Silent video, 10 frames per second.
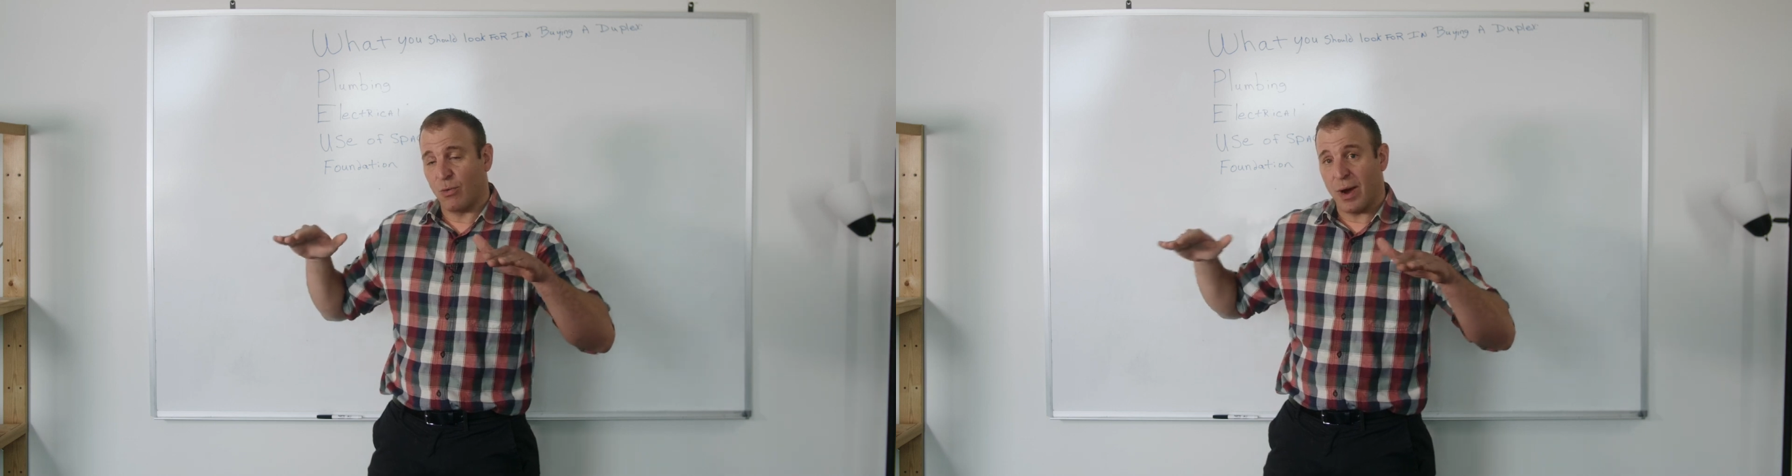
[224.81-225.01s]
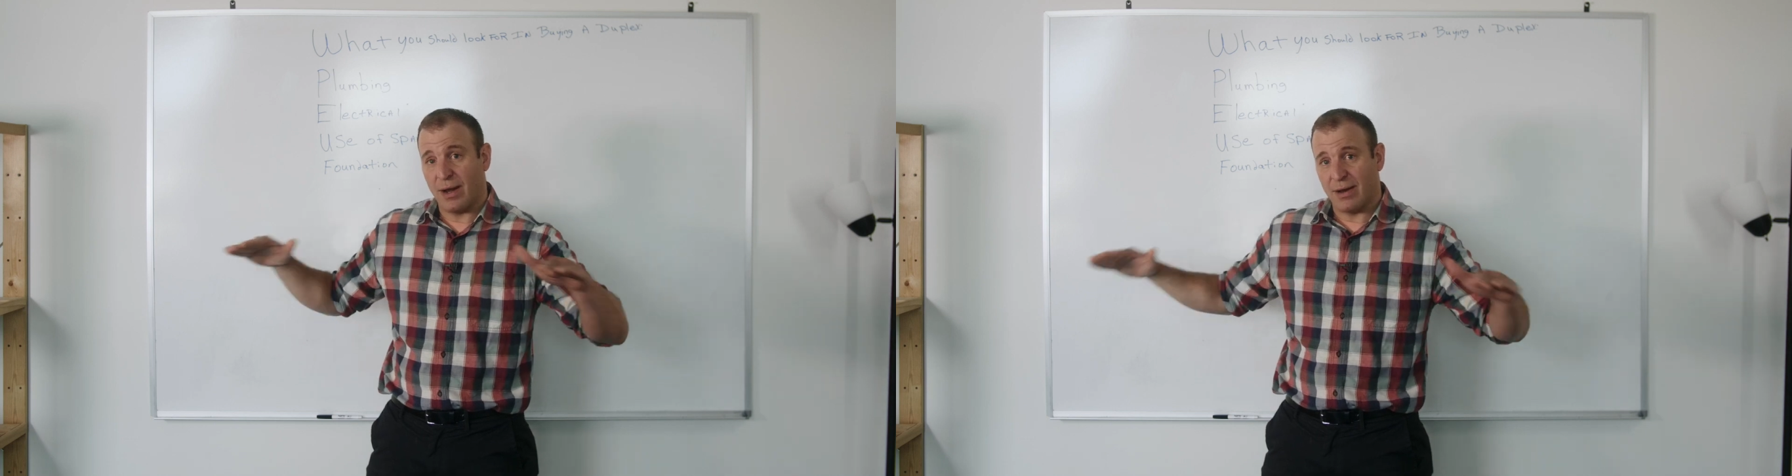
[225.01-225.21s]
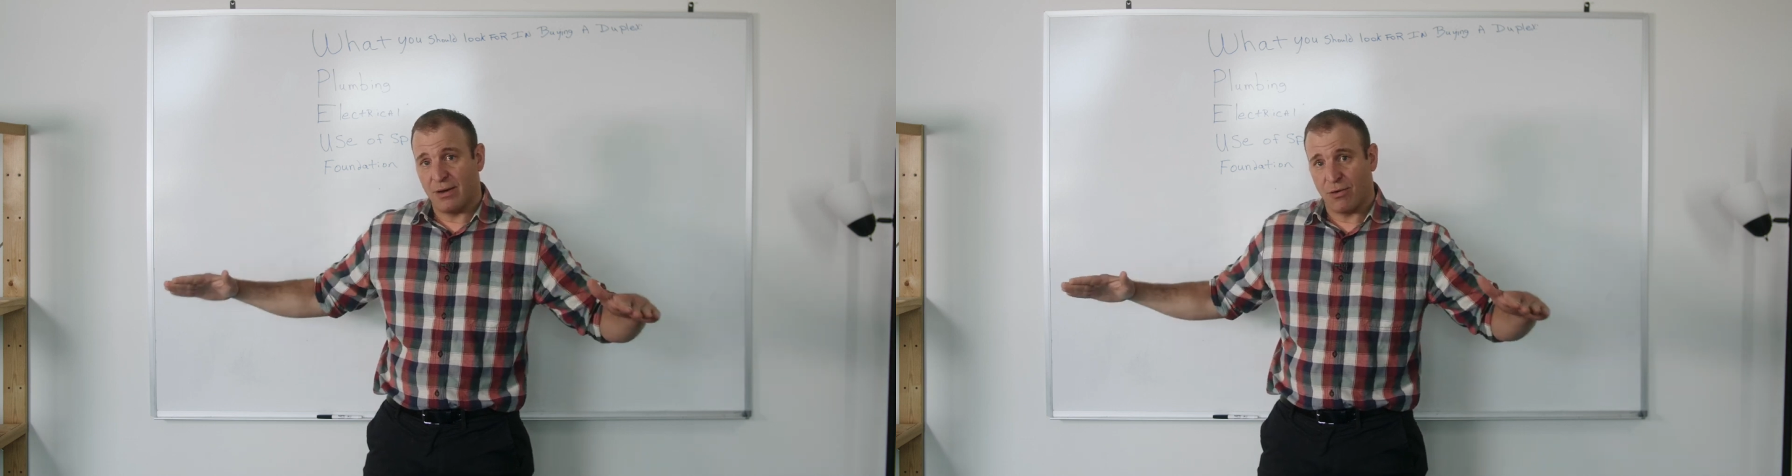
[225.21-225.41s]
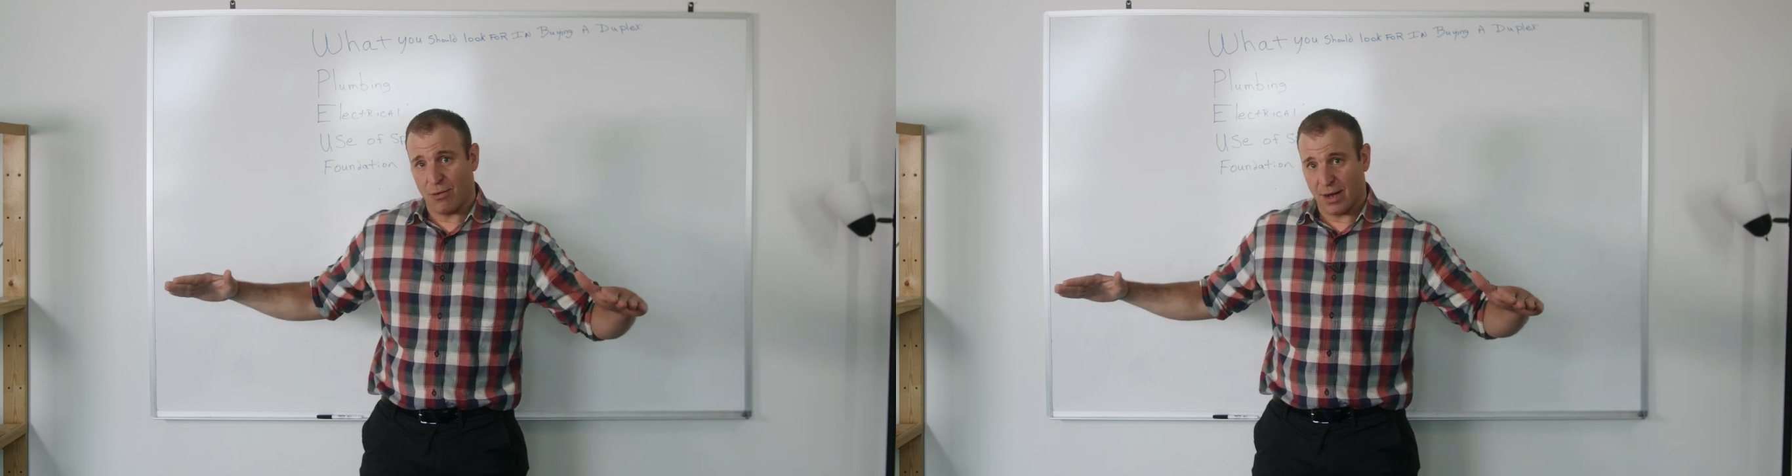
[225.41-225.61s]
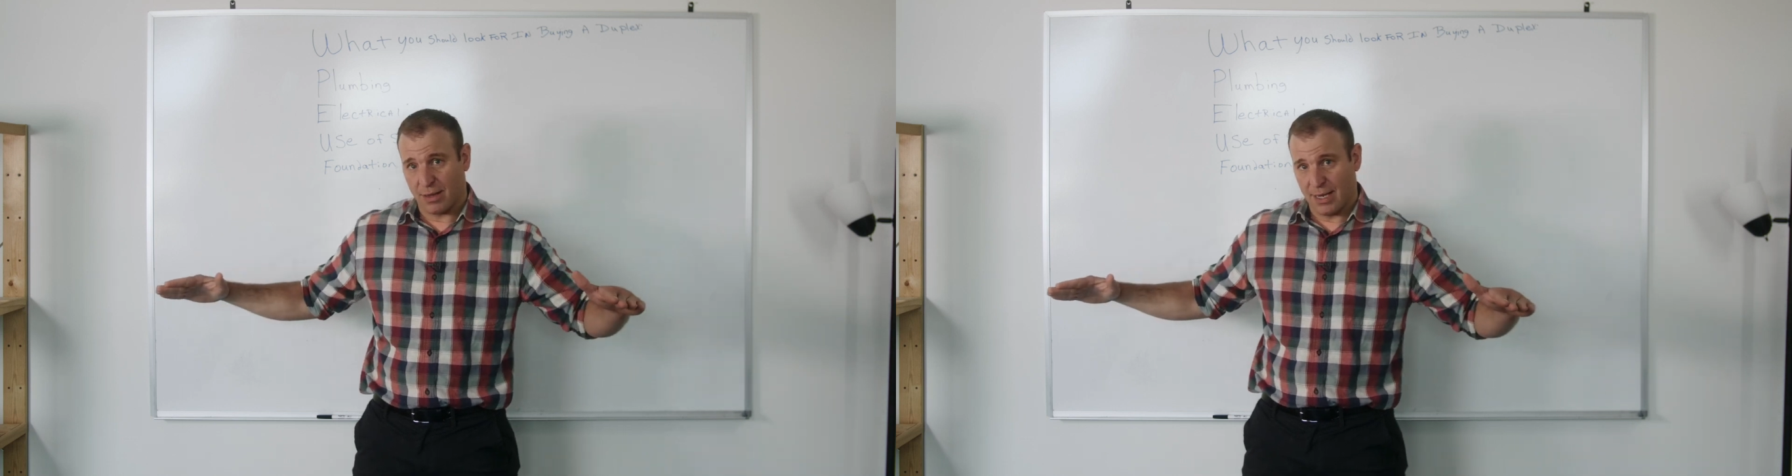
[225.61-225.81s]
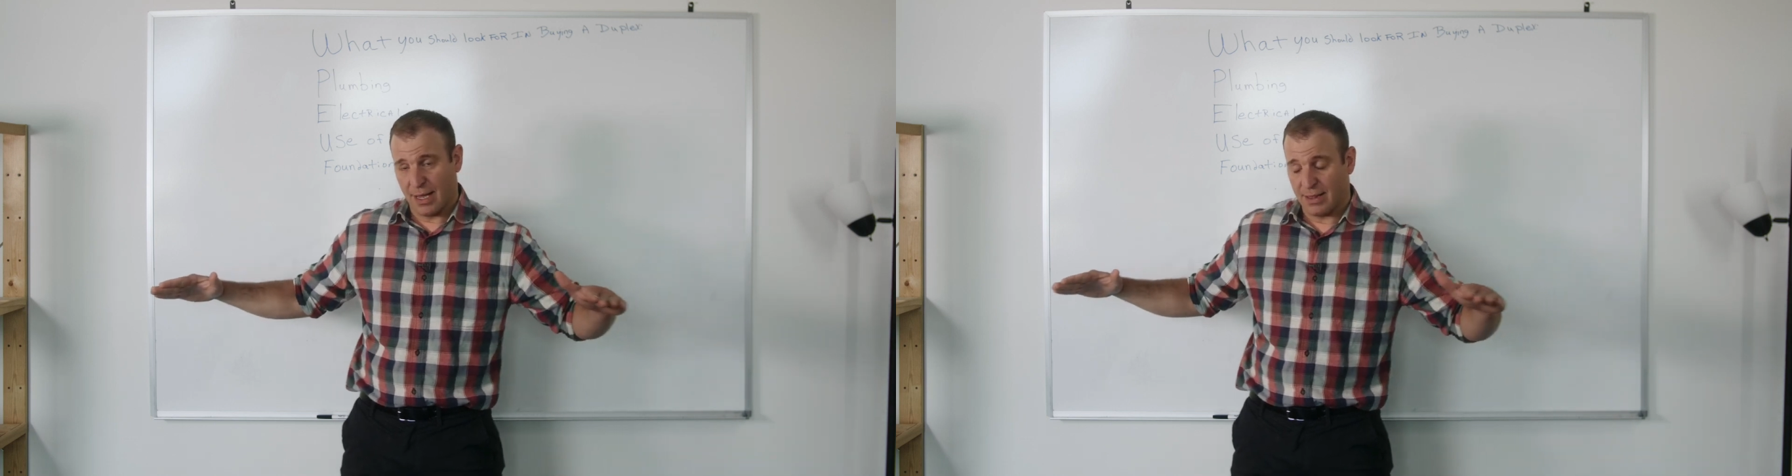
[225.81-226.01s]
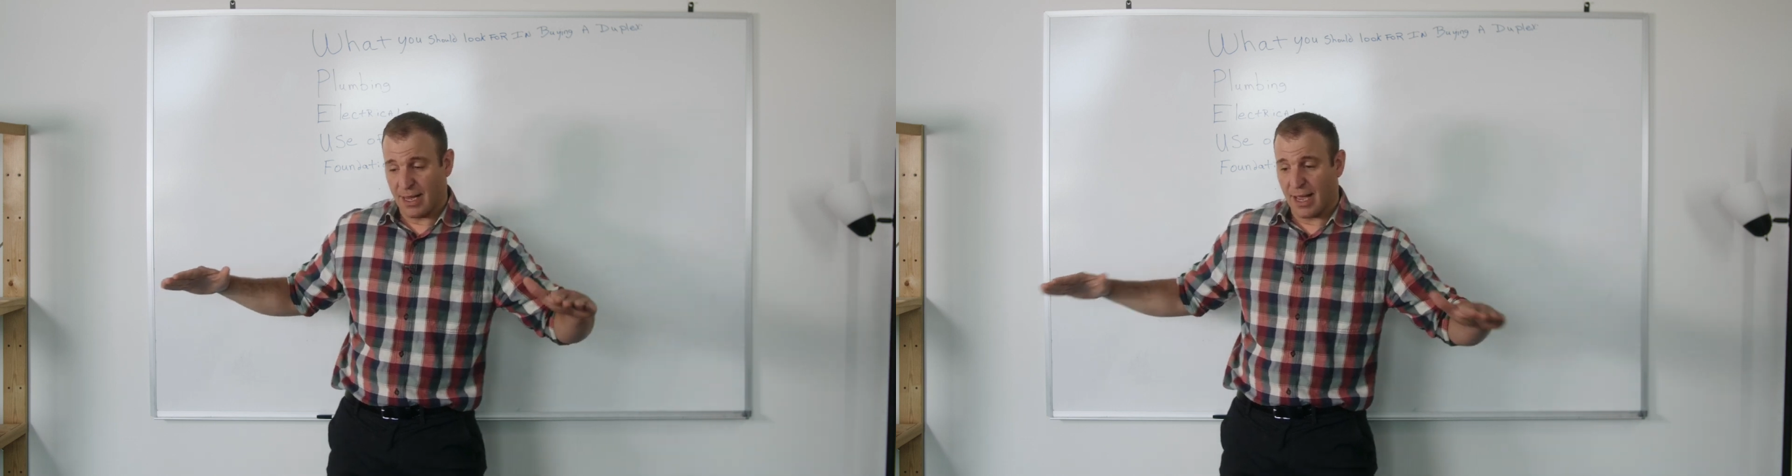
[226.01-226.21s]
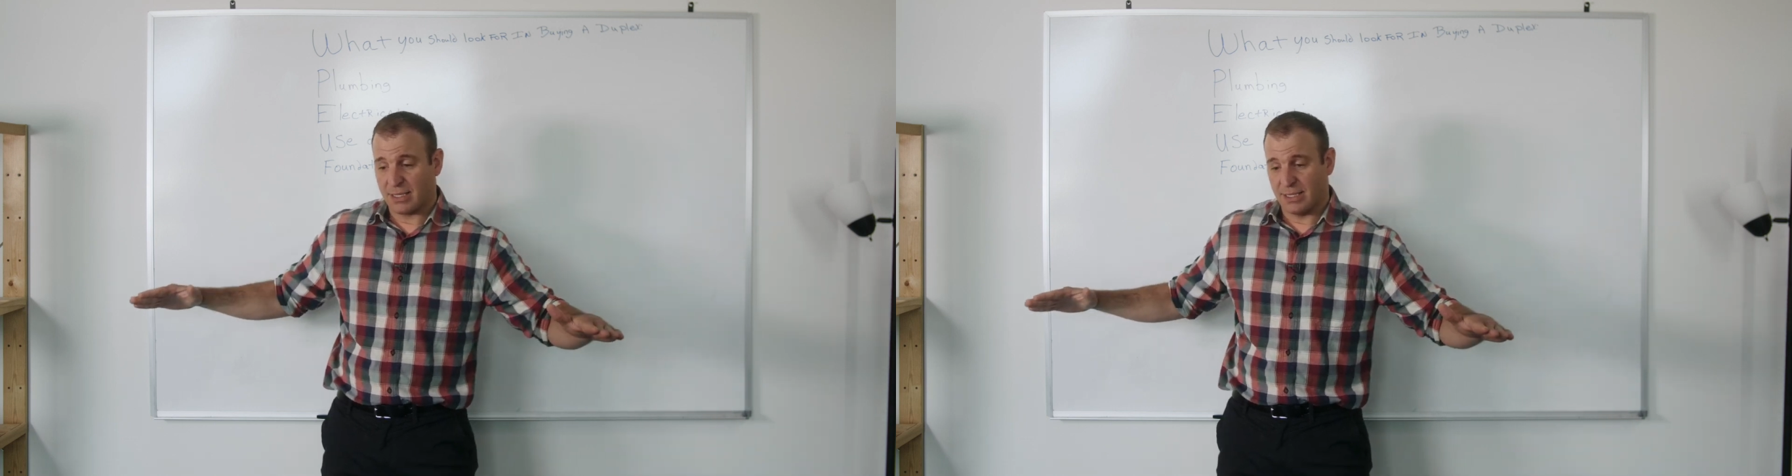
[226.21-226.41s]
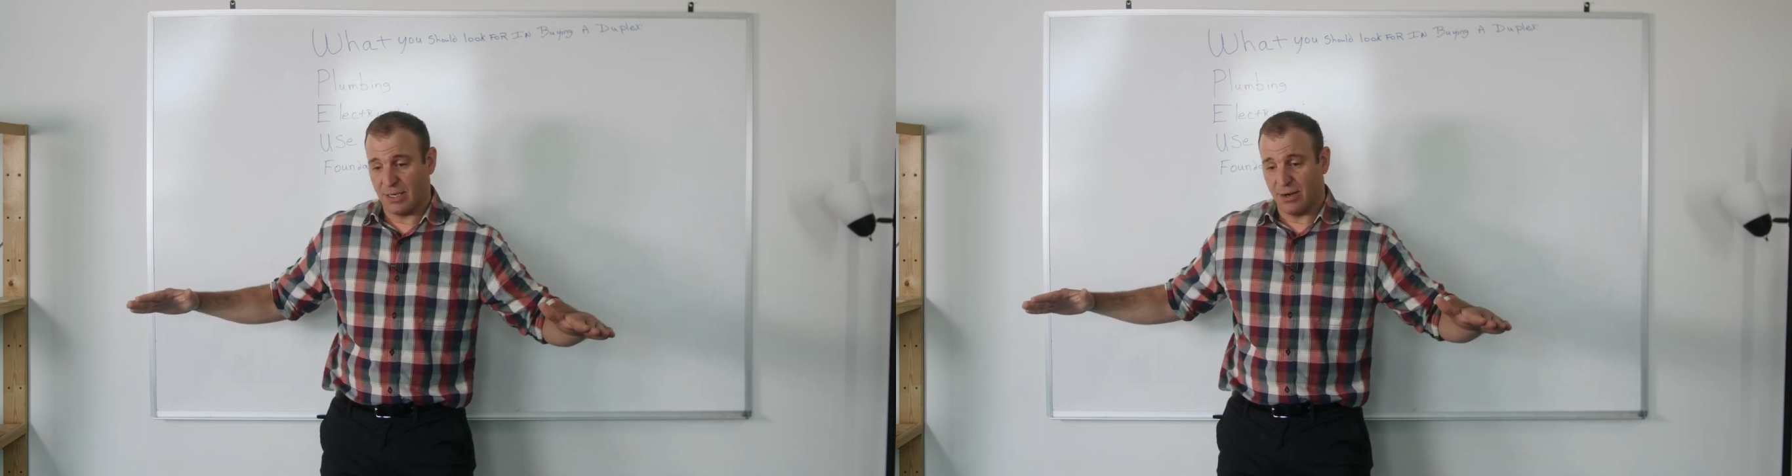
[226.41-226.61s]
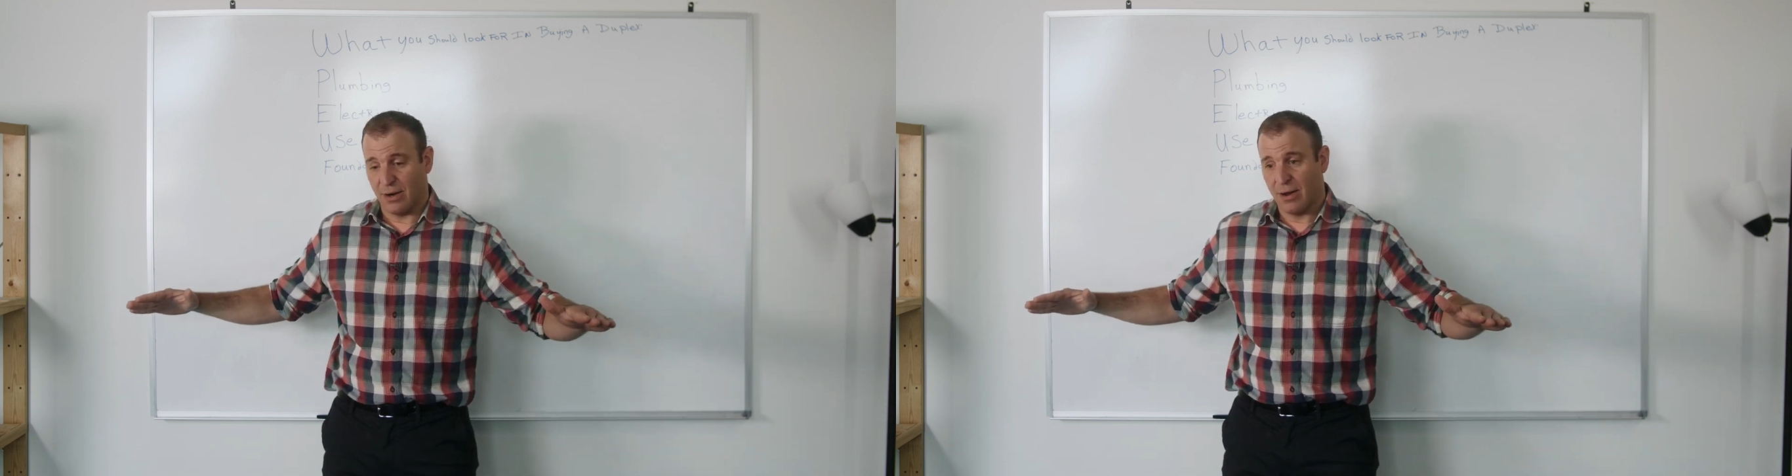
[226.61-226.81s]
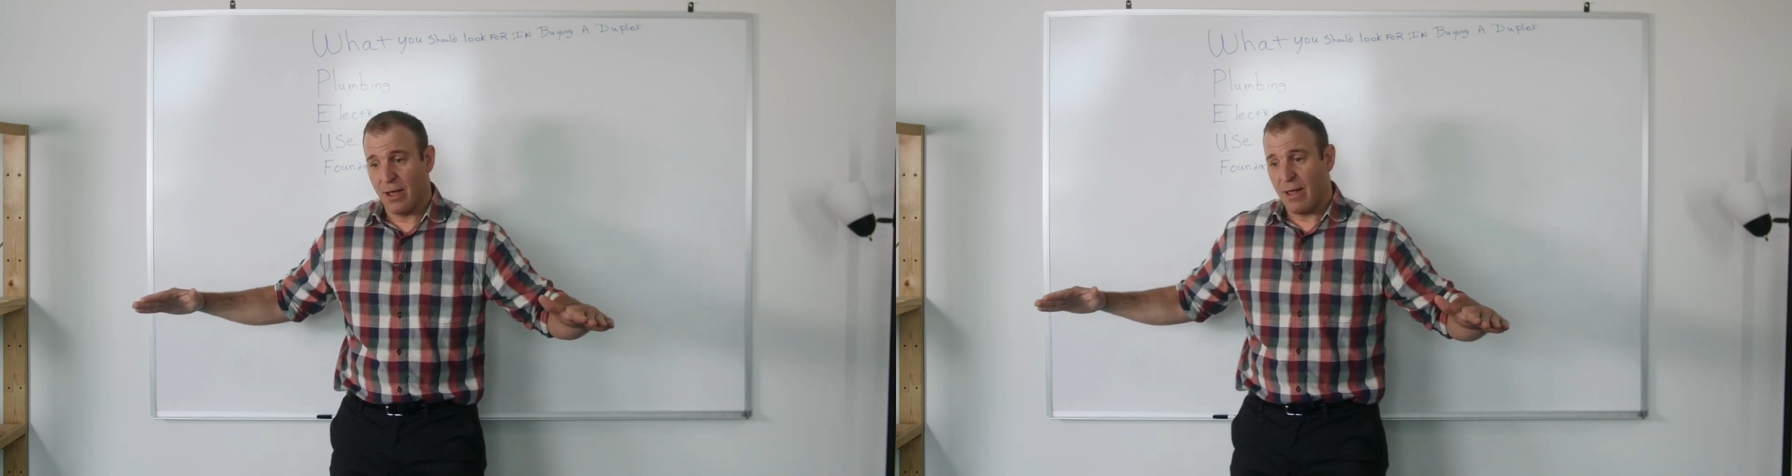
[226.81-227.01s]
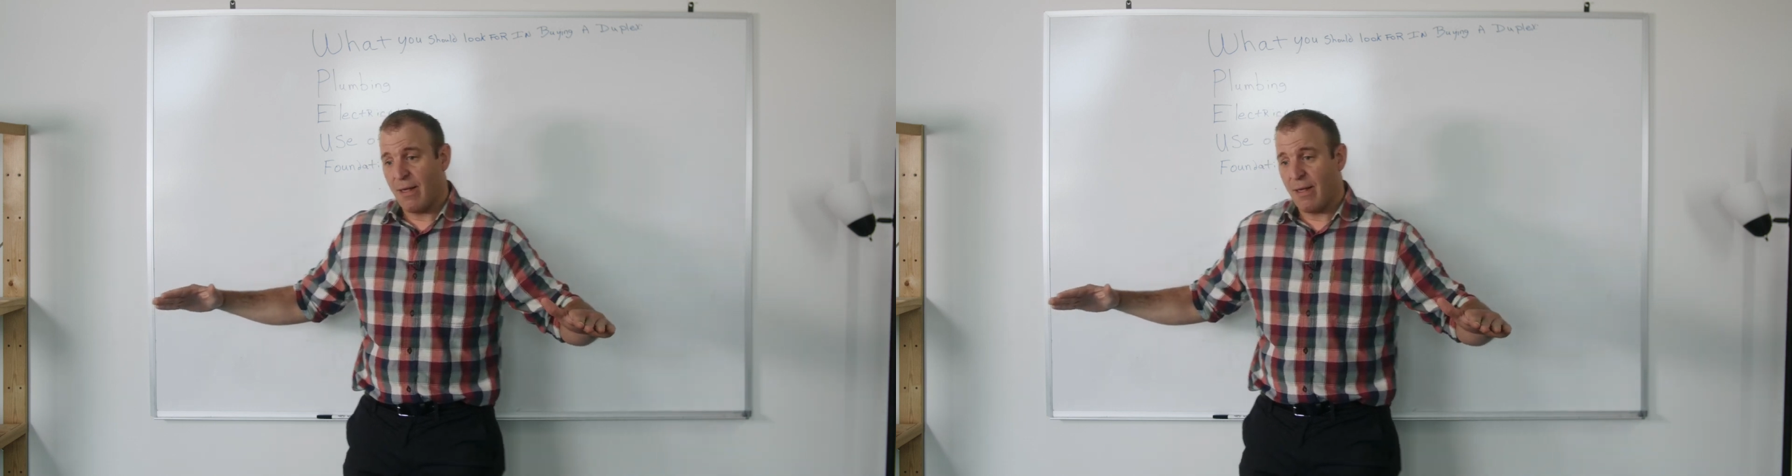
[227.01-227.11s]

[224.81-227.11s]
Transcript: graded correctly on the exterior.